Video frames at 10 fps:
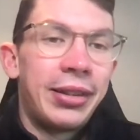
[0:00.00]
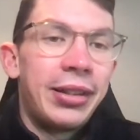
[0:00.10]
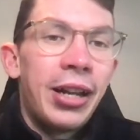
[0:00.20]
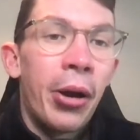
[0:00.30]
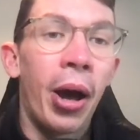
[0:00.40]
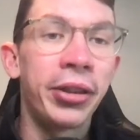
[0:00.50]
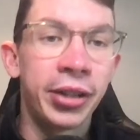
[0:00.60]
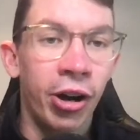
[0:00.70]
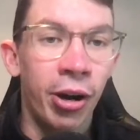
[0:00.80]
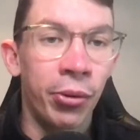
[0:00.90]

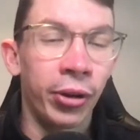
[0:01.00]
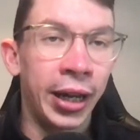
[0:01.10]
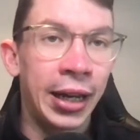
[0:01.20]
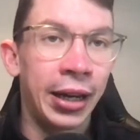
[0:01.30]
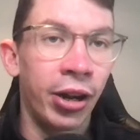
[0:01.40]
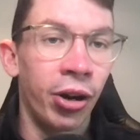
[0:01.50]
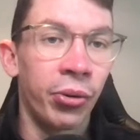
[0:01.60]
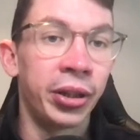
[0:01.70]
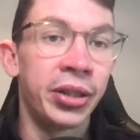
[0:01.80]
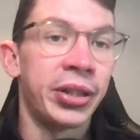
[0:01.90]
undeniable that he and her
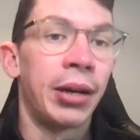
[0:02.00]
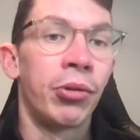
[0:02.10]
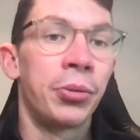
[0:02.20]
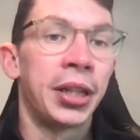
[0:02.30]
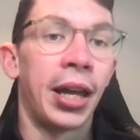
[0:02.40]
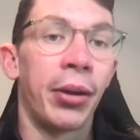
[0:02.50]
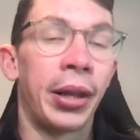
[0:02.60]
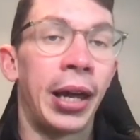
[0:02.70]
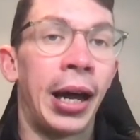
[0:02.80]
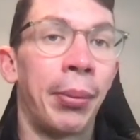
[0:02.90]
were in the same room together
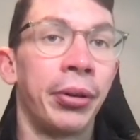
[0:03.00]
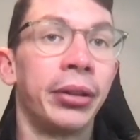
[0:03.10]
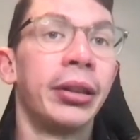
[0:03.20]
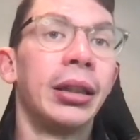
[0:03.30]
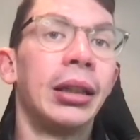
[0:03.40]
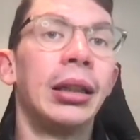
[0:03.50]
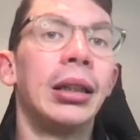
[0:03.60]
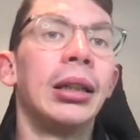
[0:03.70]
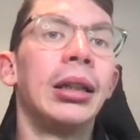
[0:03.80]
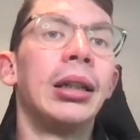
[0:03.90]
when that happened.
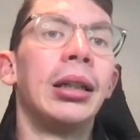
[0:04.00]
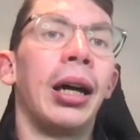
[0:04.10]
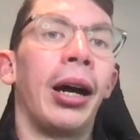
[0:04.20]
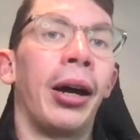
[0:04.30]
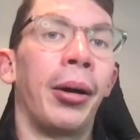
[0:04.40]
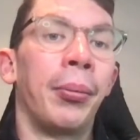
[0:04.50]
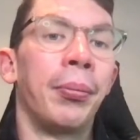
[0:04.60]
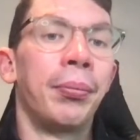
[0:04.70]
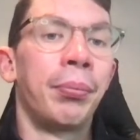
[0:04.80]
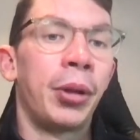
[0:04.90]
But
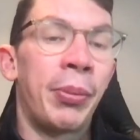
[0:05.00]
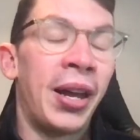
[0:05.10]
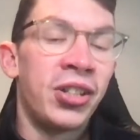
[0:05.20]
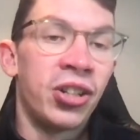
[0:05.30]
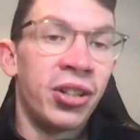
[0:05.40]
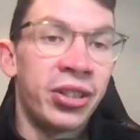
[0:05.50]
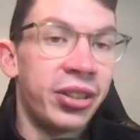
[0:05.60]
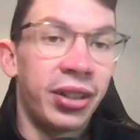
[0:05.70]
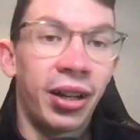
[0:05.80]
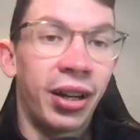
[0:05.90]
the
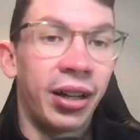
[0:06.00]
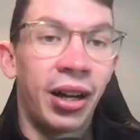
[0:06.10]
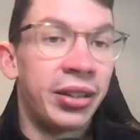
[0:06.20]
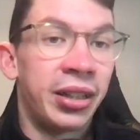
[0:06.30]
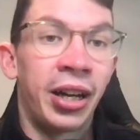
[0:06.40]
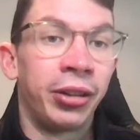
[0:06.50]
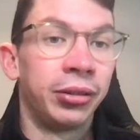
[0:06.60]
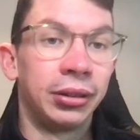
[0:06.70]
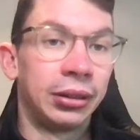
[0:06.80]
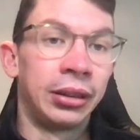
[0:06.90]
pictures, I don't know.
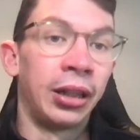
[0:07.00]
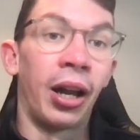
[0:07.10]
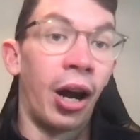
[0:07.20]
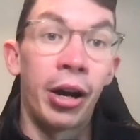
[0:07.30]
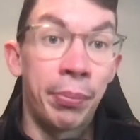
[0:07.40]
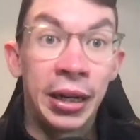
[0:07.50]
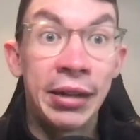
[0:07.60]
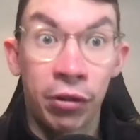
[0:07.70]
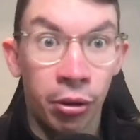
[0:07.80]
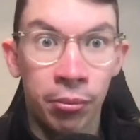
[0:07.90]
I
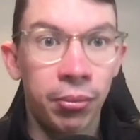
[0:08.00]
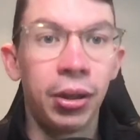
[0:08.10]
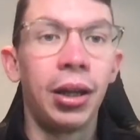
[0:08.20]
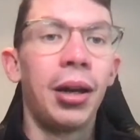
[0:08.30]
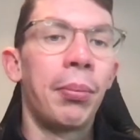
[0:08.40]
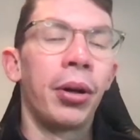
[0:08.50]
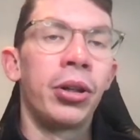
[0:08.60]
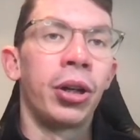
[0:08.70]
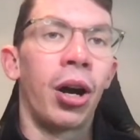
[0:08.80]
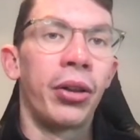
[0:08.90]
believe them, but
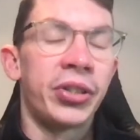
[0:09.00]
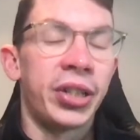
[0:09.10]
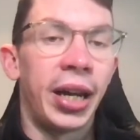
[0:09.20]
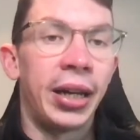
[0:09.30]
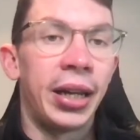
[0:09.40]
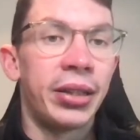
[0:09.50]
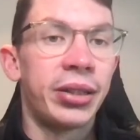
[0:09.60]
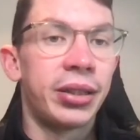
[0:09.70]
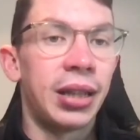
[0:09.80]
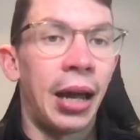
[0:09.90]
you can't say
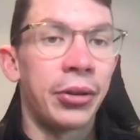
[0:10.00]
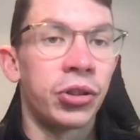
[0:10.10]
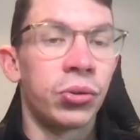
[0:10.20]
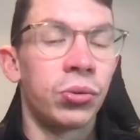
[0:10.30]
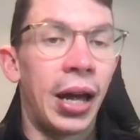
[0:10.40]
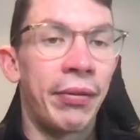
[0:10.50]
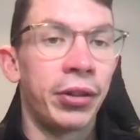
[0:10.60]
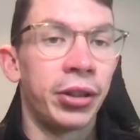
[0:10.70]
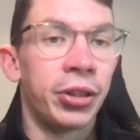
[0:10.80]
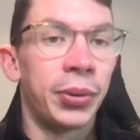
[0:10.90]
it's actual
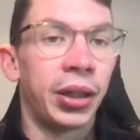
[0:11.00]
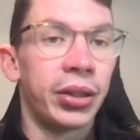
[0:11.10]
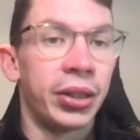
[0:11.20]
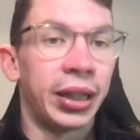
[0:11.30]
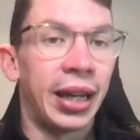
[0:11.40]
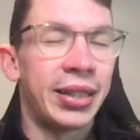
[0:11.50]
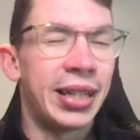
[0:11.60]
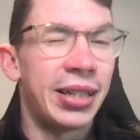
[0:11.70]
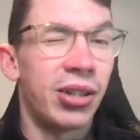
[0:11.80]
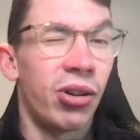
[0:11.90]
evidence because I guess
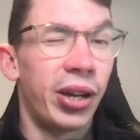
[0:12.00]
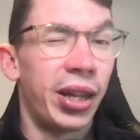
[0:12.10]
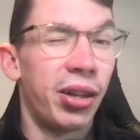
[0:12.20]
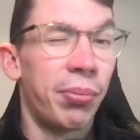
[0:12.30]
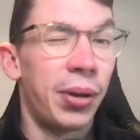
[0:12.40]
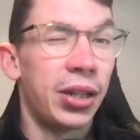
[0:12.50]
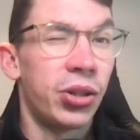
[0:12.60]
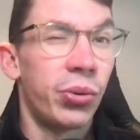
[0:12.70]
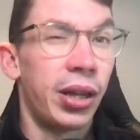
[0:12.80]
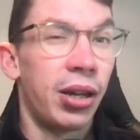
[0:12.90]
he's not in the
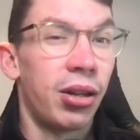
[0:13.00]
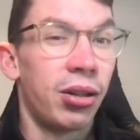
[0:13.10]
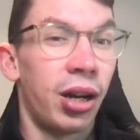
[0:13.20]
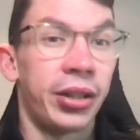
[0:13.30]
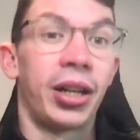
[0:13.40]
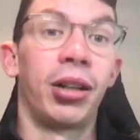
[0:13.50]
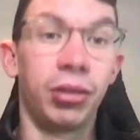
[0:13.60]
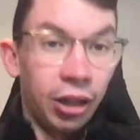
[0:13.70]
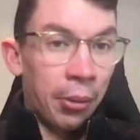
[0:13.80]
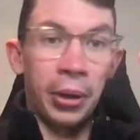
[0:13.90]
picture with her. I don't know.
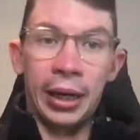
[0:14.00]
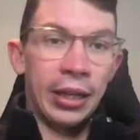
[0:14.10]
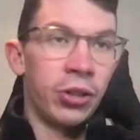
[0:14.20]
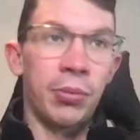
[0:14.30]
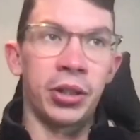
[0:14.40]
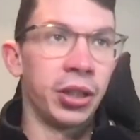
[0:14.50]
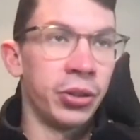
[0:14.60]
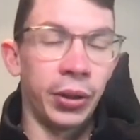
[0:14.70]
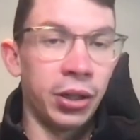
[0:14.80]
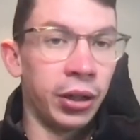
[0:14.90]
I'm not going to get too much
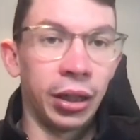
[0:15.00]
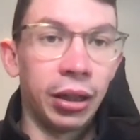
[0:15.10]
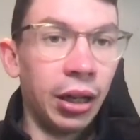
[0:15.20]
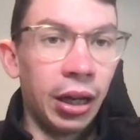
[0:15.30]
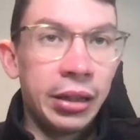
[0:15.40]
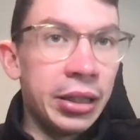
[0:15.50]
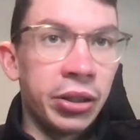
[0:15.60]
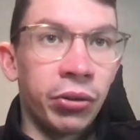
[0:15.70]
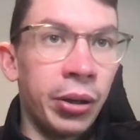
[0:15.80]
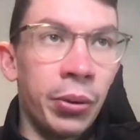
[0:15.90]
into it. You can
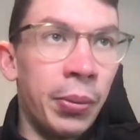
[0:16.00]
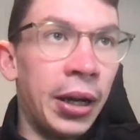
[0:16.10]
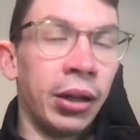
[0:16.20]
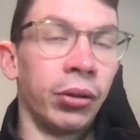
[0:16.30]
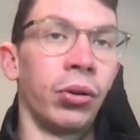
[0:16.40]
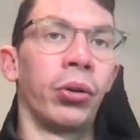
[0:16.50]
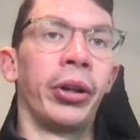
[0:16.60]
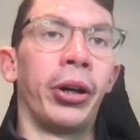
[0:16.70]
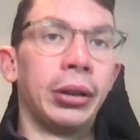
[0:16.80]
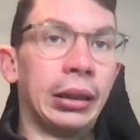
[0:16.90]
disagree with me or
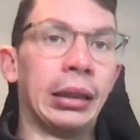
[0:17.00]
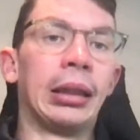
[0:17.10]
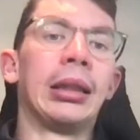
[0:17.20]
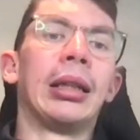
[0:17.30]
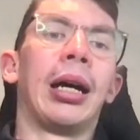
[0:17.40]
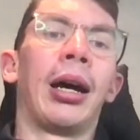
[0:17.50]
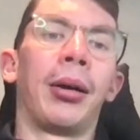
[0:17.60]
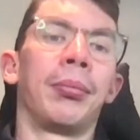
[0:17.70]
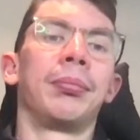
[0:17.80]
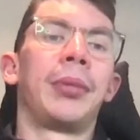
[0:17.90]
not.
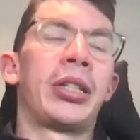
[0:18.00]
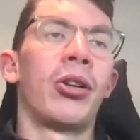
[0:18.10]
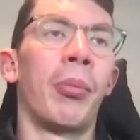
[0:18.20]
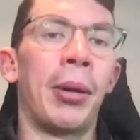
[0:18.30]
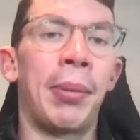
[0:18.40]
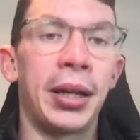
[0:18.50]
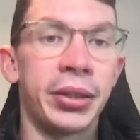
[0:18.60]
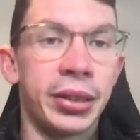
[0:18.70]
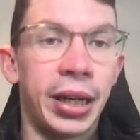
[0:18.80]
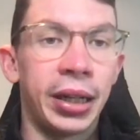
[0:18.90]
It's not my place
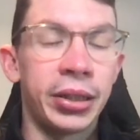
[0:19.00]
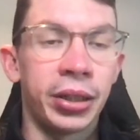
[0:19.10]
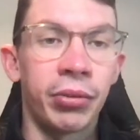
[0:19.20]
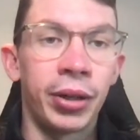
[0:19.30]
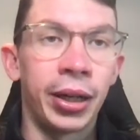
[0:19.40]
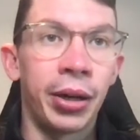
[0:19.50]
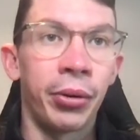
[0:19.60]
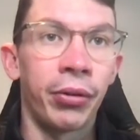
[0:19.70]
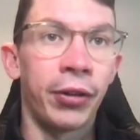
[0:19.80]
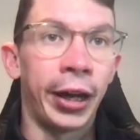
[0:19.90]
to say because I don't really know
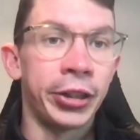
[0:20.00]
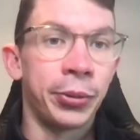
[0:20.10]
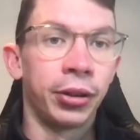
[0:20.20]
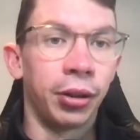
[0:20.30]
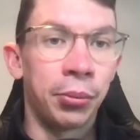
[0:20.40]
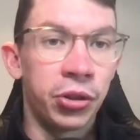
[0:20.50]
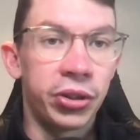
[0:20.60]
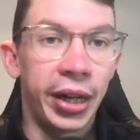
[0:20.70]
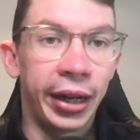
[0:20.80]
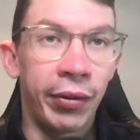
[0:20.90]
all the facts, but I'm just
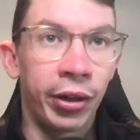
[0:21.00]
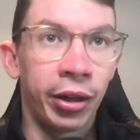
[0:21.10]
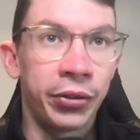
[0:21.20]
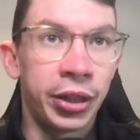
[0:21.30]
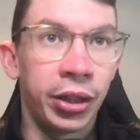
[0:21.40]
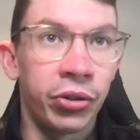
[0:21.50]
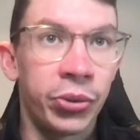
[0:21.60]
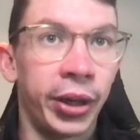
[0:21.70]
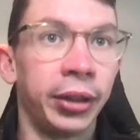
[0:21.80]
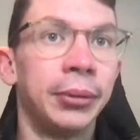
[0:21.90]
saying everything I've seen on
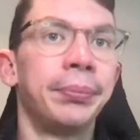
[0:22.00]
Twitter.